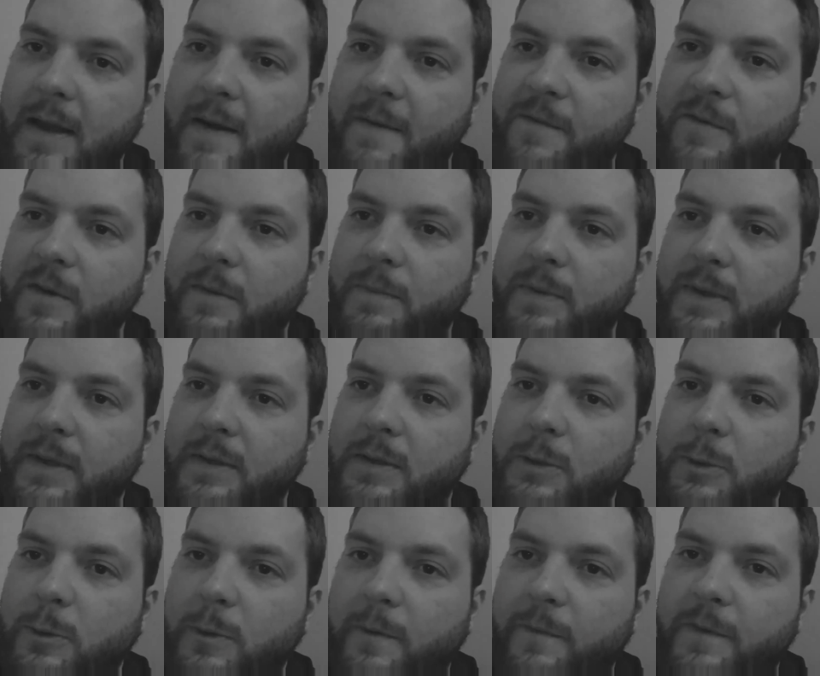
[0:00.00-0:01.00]
everybody
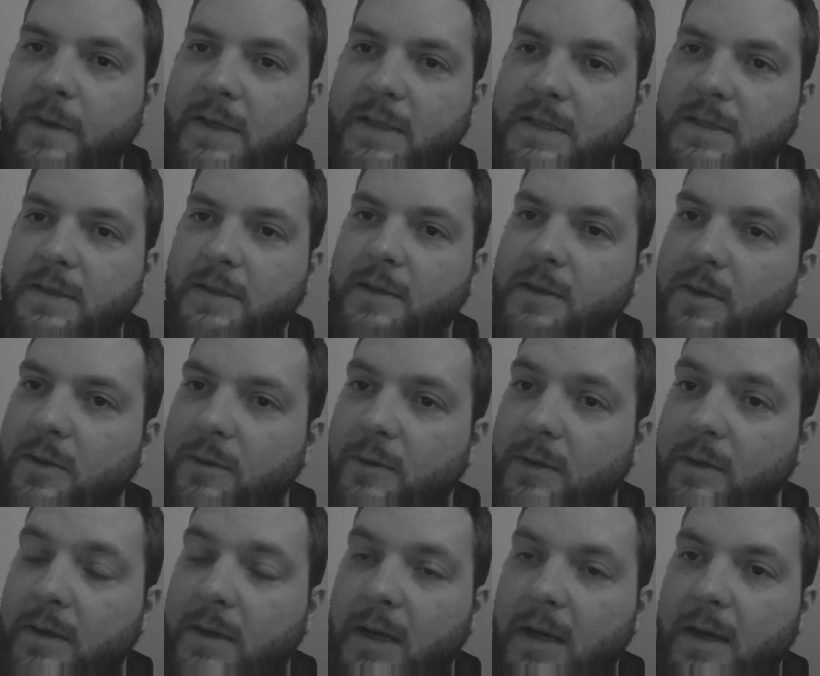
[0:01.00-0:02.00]
to invest in
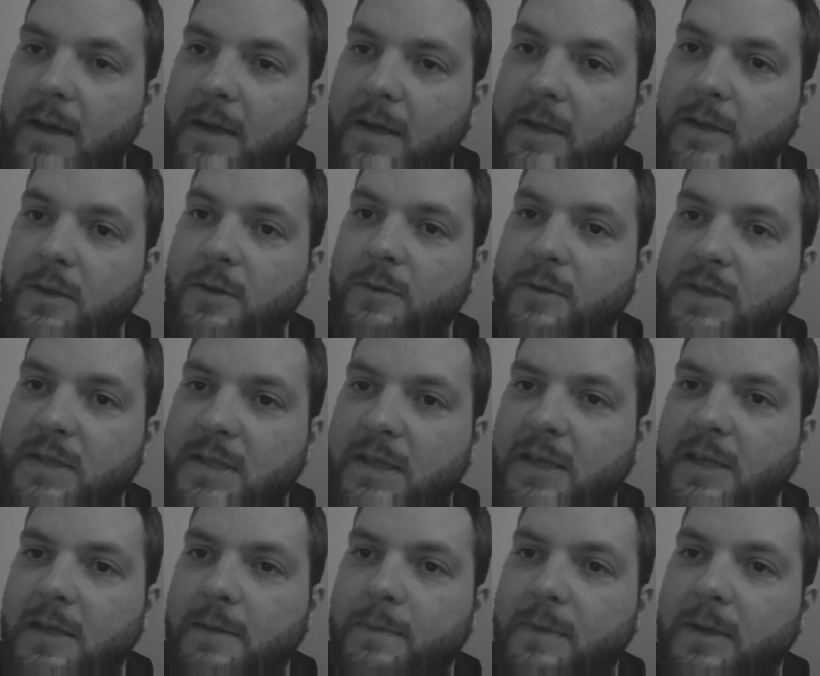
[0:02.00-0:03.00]
your
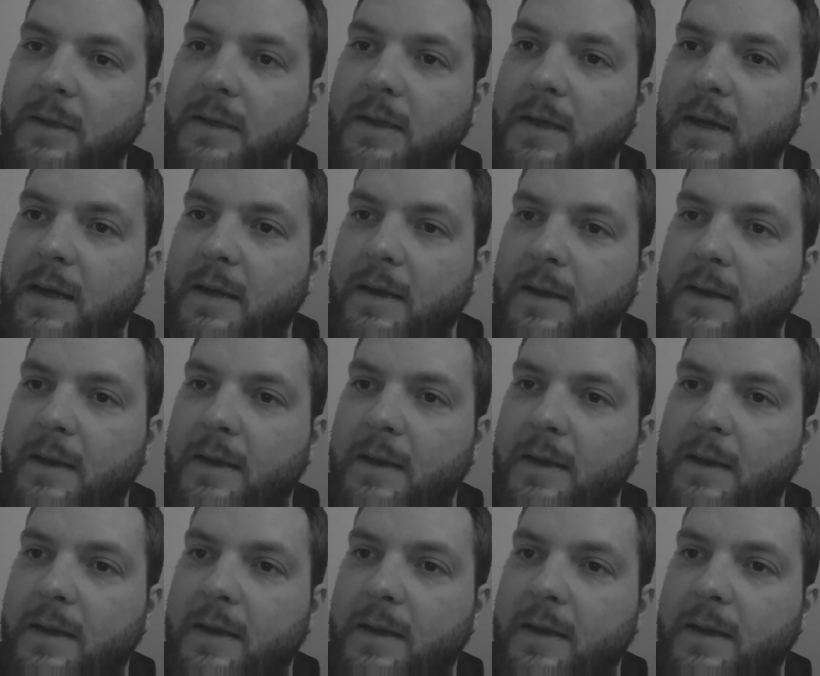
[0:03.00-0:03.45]
schema,